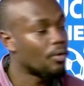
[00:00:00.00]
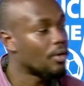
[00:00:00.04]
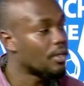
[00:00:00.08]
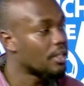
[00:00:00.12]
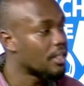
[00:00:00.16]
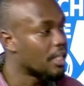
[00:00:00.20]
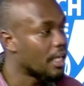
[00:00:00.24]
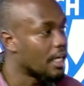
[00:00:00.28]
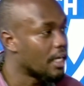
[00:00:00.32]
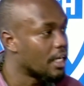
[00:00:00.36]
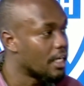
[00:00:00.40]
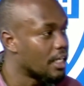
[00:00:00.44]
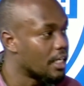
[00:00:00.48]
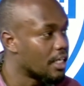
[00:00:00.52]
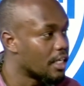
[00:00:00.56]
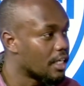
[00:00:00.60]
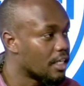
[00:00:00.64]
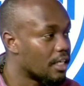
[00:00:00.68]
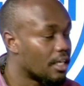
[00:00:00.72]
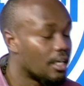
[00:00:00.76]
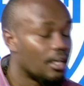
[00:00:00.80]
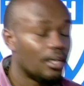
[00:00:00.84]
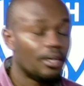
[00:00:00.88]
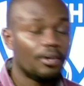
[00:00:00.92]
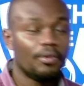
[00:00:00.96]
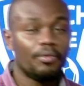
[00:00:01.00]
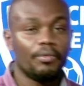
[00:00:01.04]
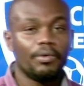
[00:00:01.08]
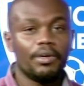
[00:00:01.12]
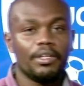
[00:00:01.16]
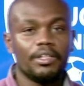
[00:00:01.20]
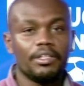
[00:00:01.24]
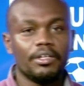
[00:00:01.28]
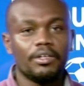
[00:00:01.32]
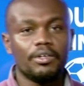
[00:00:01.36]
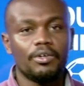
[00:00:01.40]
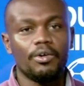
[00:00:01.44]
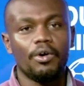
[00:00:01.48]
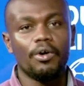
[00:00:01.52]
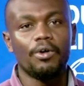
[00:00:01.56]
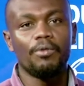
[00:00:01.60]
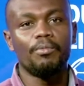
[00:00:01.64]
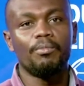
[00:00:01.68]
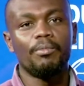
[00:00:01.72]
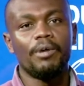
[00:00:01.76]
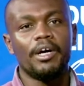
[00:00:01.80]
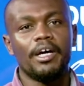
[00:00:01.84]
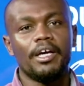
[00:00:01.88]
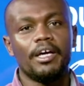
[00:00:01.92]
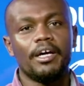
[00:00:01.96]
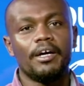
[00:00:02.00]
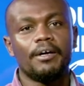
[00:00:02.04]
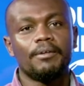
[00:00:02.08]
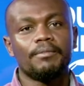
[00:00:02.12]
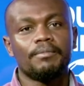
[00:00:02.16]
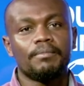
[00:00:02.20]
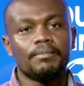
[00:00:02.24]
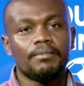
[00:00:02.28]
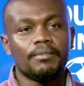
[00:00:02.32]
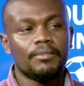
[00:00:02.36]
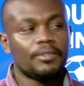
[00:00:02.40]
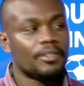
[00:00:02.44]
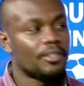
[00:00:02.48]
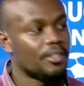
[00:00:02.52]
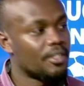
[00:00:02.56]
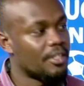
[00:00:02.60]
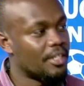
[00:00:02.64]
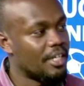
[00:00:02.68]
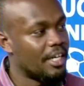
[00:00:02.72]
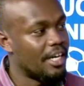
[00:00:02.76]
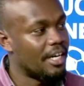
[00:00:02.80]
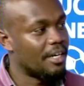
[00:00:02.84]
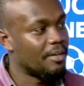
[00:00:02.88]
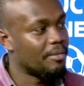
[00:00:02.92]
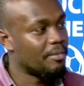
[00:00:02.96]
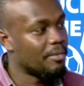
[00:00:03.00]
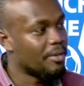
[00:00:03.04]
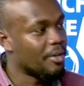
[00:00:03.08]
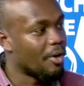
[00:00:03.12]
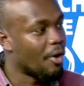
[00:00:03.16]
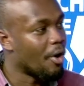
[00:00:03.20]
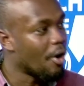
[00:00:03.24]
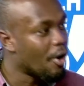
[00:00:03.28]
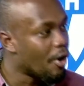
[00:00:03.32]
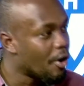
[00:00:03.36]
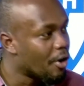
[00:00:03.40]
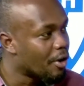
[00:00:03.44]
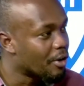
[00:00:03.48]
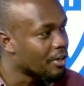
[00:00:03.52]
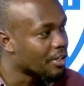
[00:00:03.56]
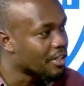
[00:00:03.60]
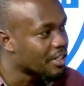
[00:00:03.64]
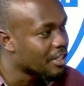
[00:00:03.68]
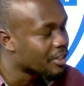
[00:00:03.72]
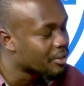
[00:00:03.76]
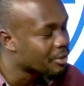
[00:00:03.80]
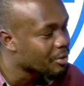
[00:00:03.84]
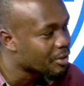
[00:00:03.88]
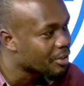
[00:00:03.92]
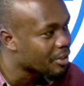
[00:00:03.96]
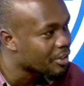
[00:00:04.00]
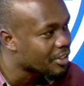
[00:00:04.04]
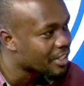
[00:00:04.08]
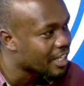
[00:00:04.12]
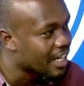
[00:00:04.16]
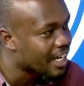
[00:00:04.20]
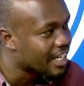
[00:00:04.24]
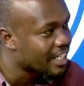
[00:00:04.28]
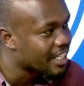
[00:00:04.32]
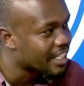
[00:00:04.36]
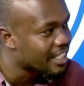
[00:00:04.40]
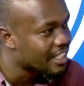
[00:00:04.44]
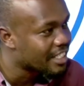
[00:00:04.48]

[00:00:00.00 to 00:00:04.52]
won the league with Gor Mahia. And also Mathare United. Oh, in the two thousand